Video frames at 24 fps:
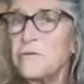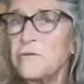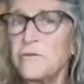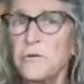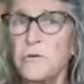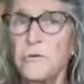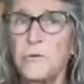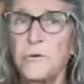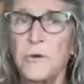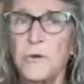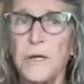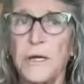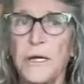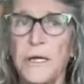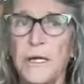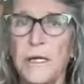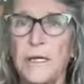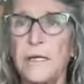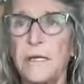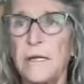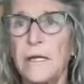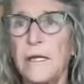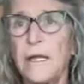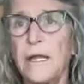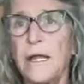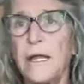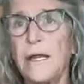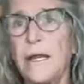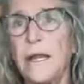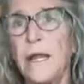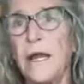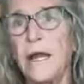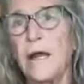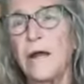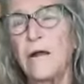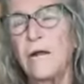so great. And
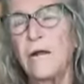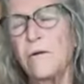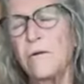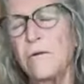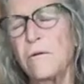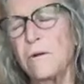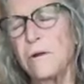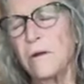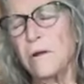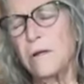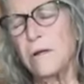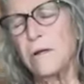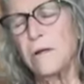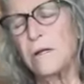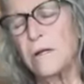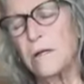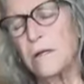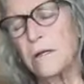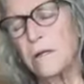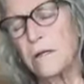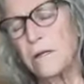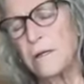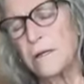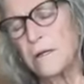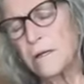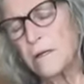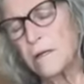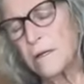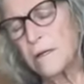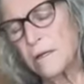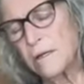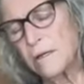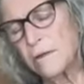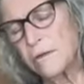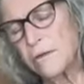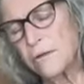now
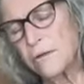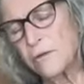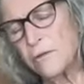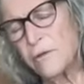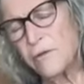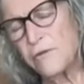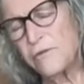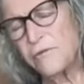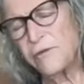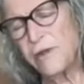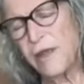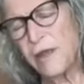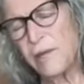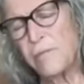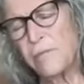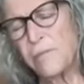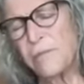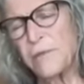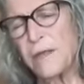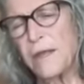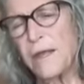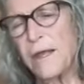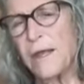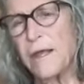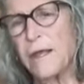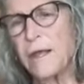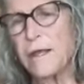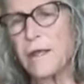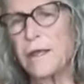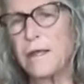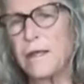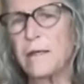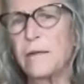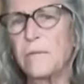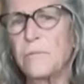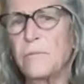doing the same
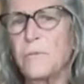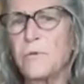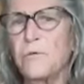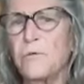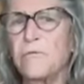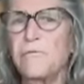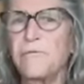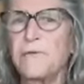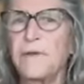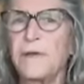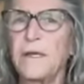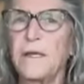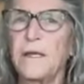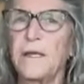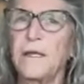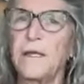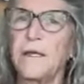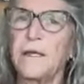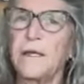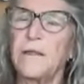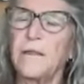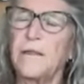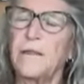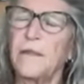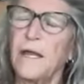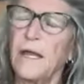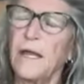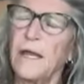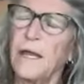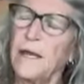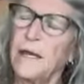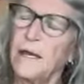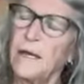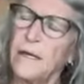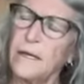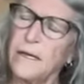thing, moving the
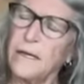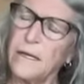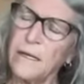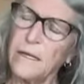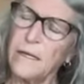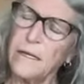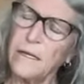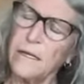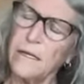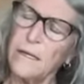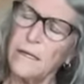head